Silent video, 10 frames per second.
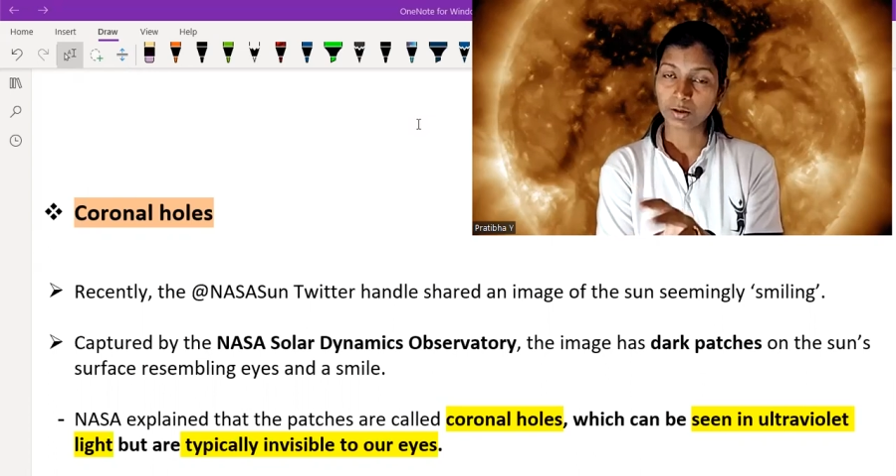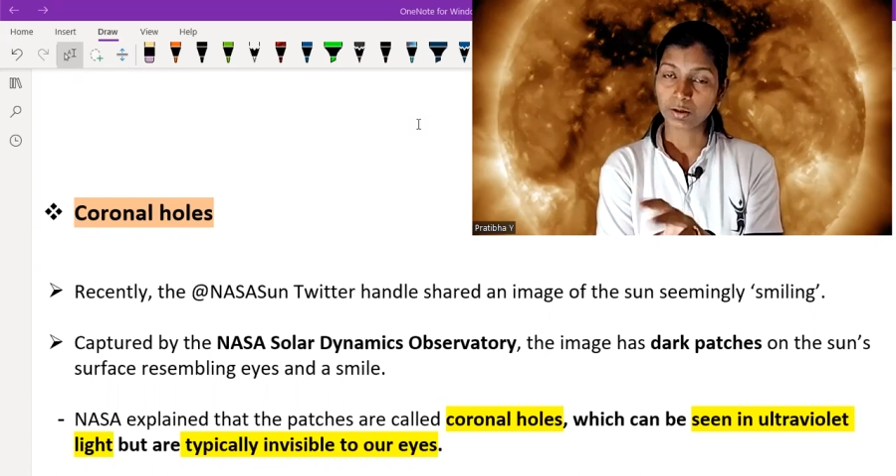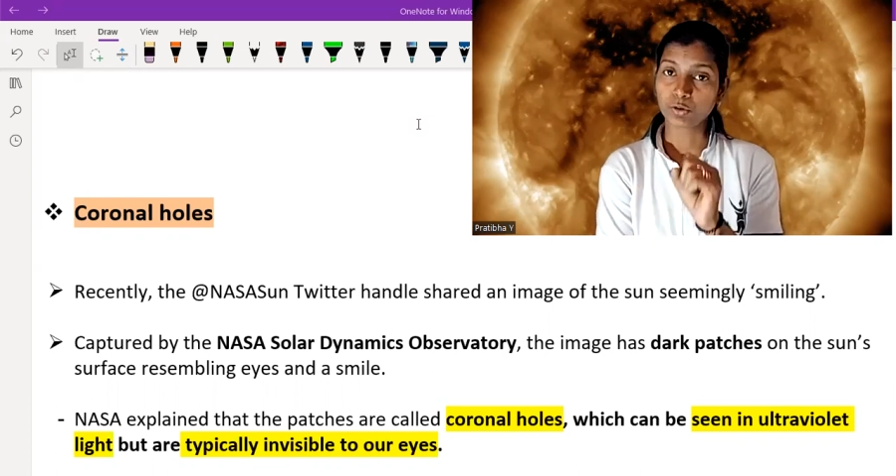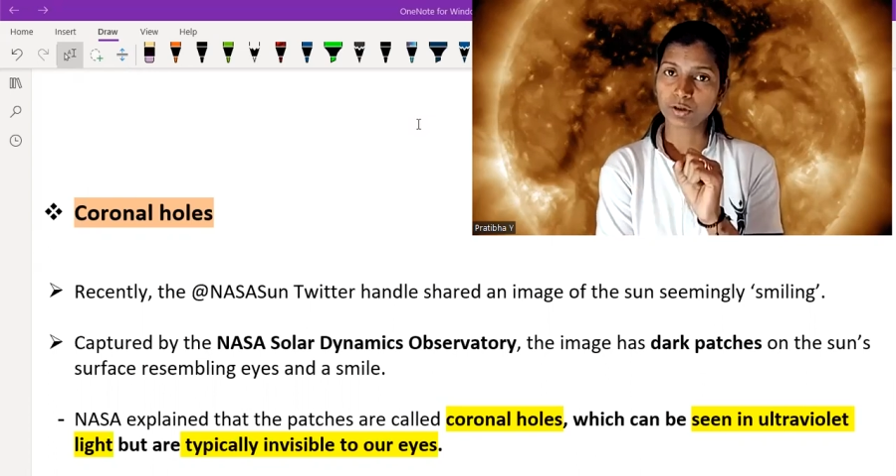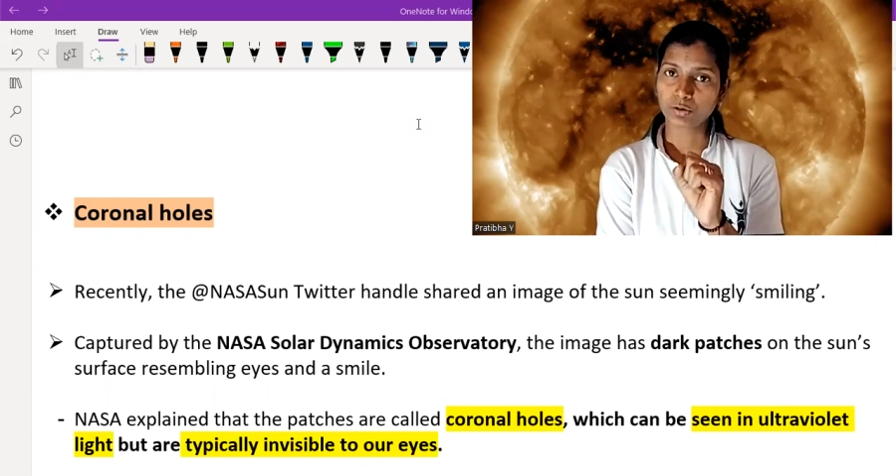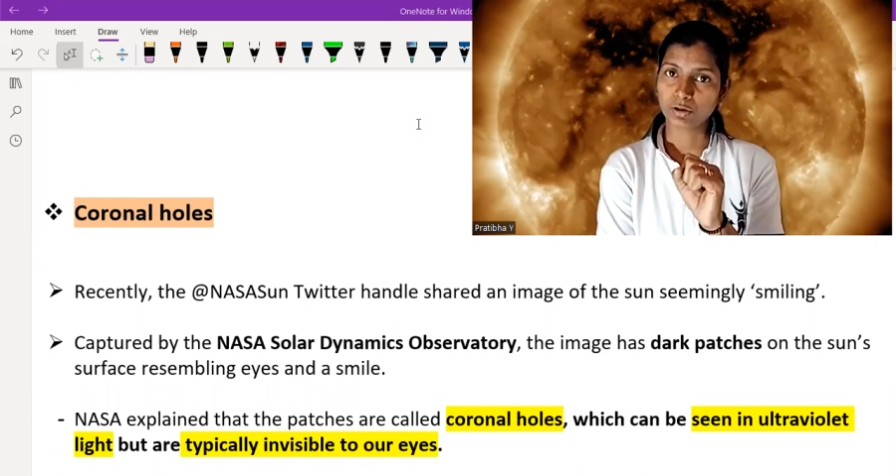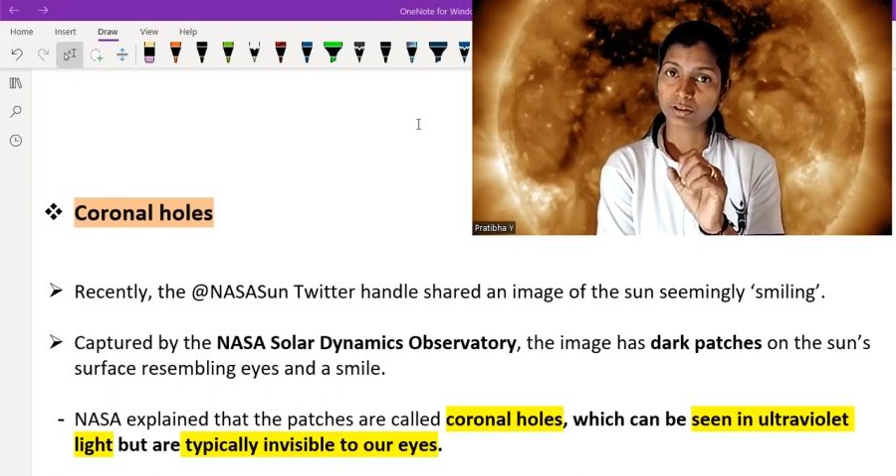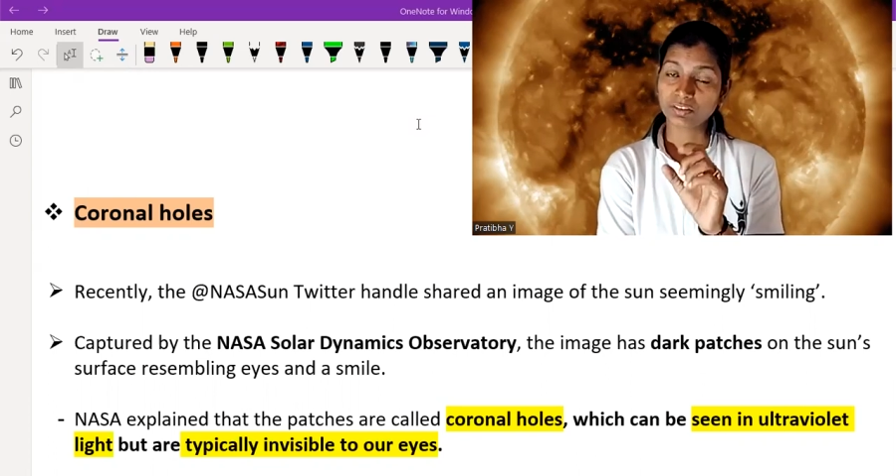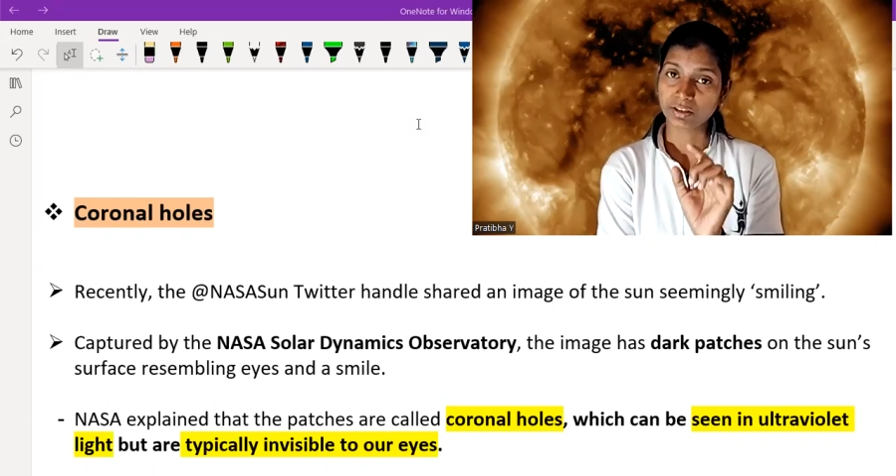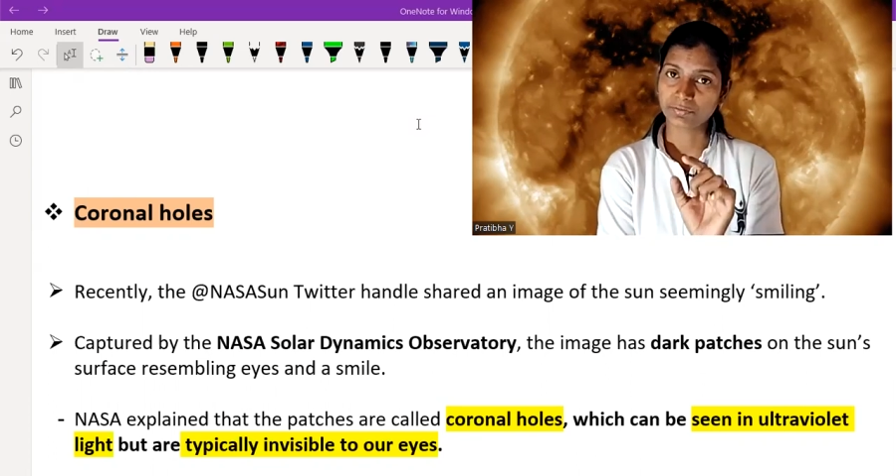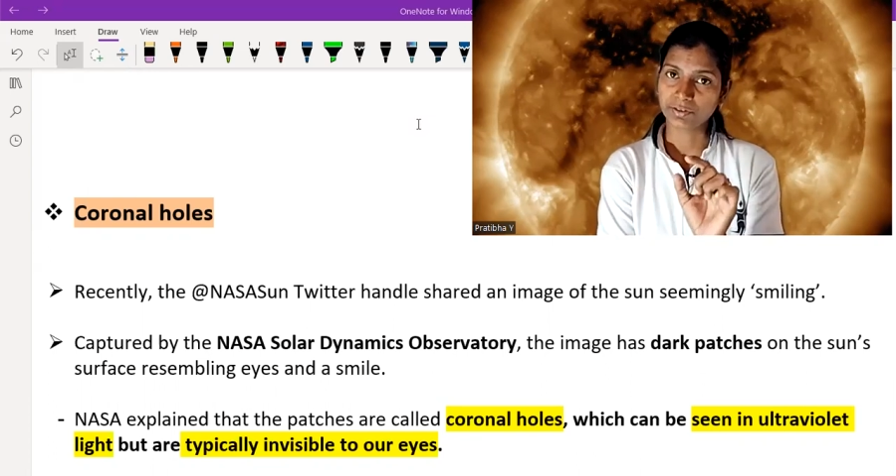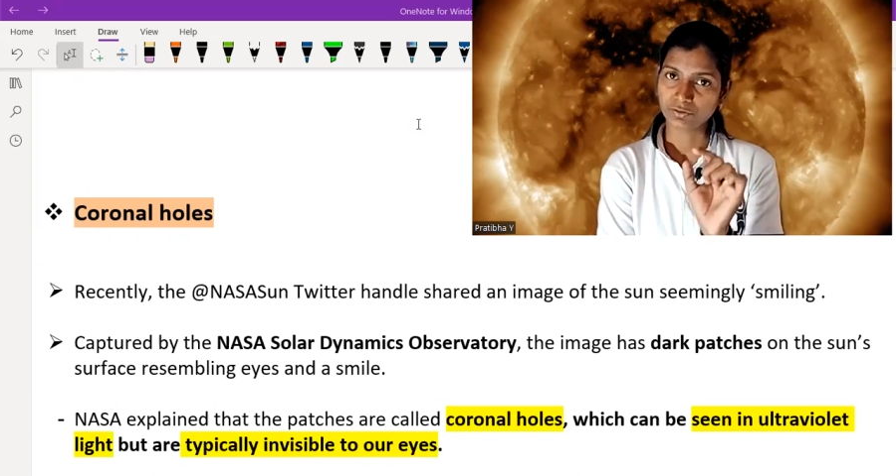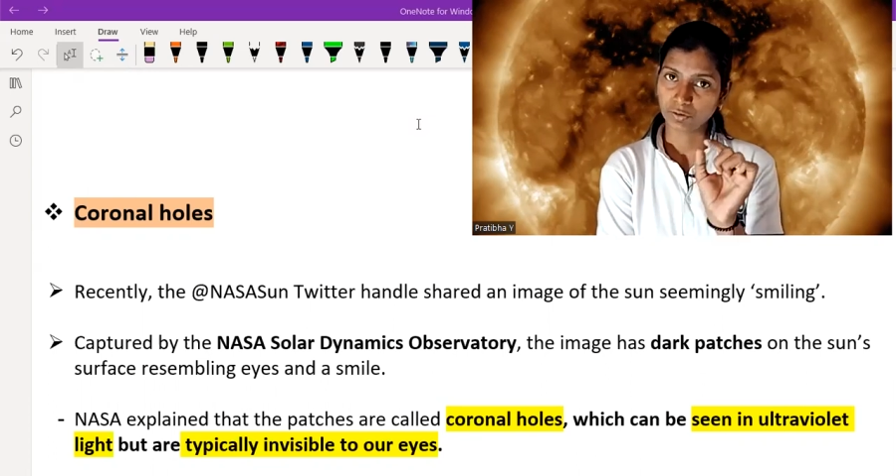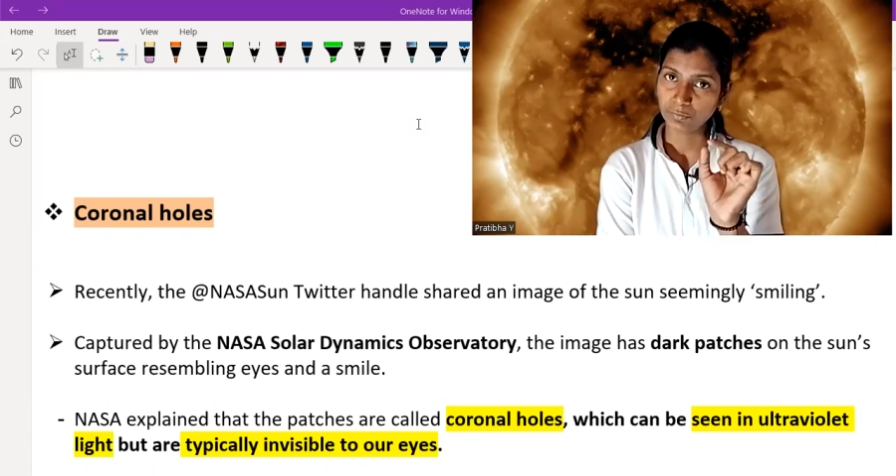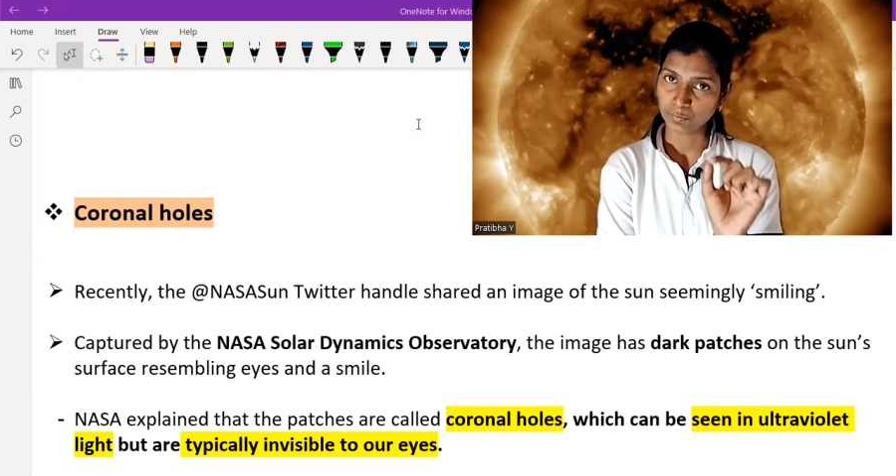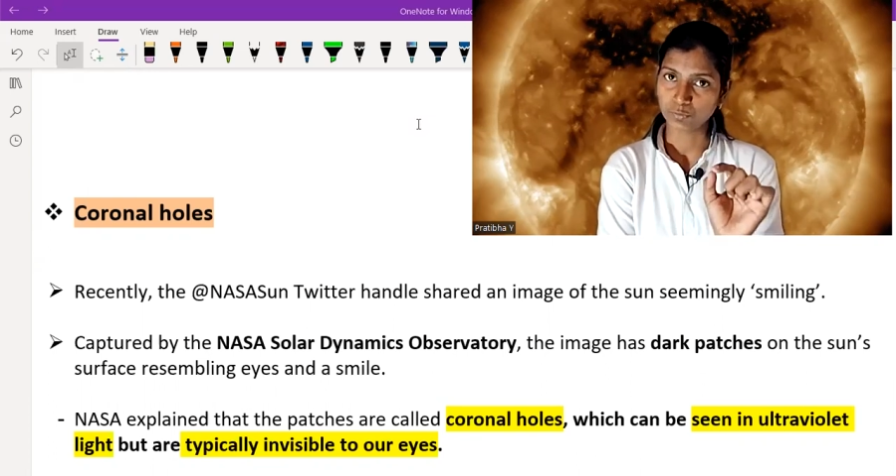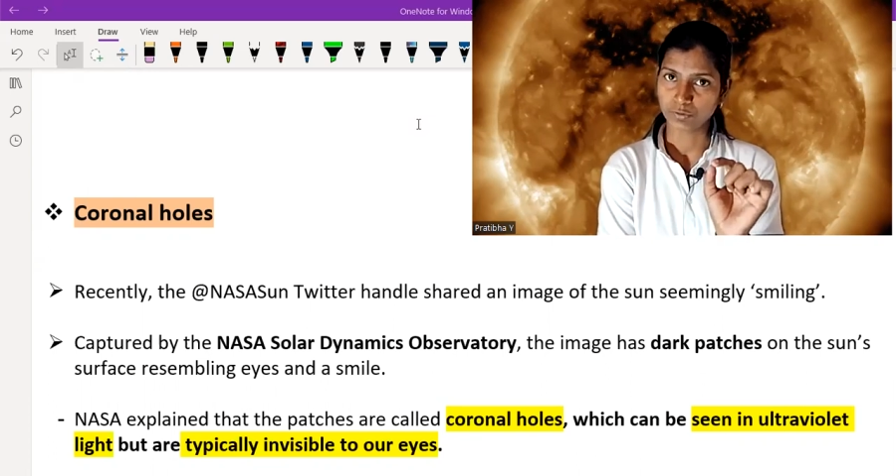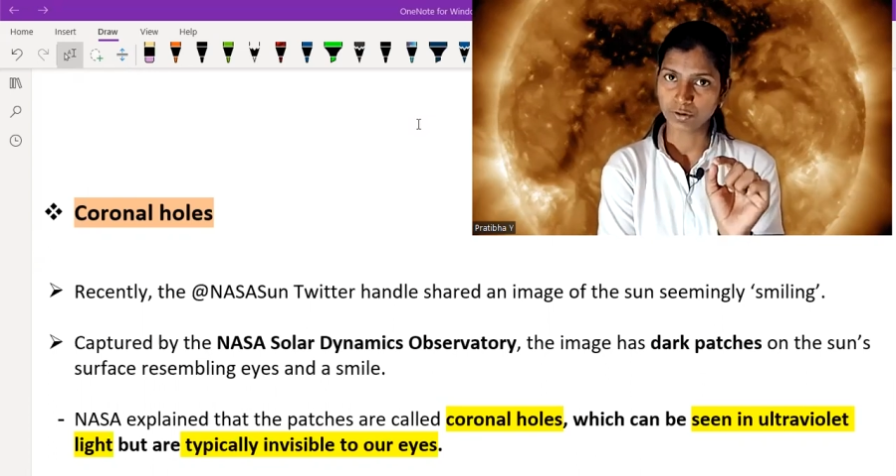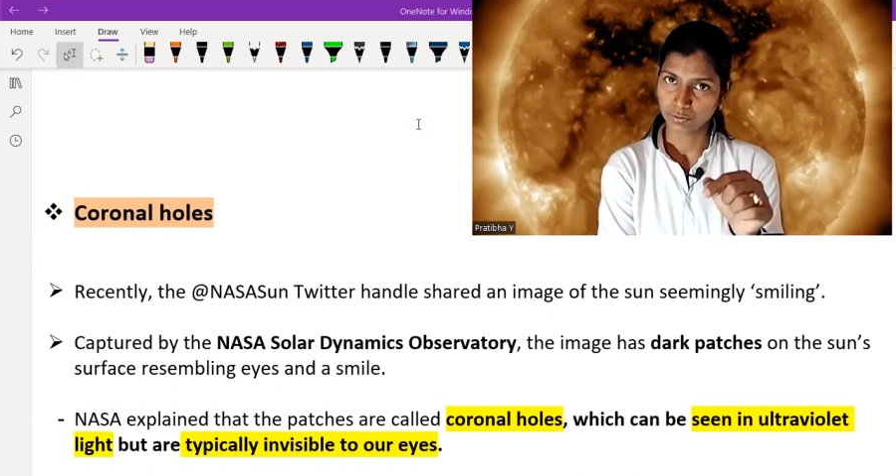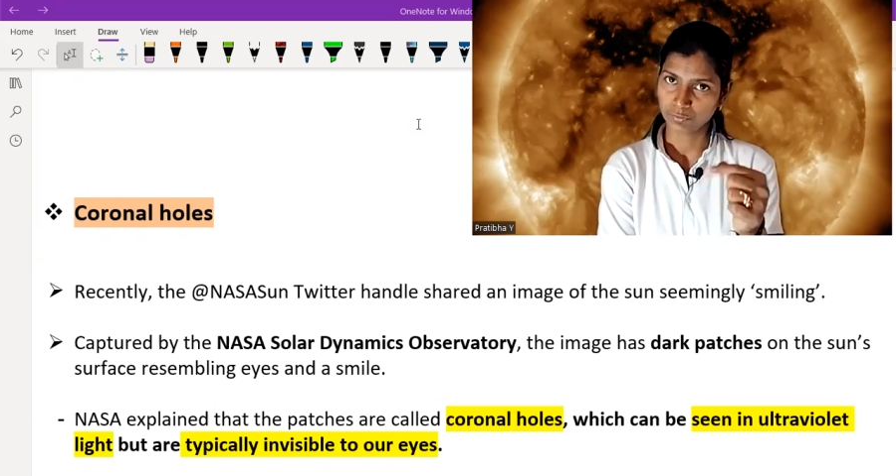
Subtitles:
going on the surface of moon,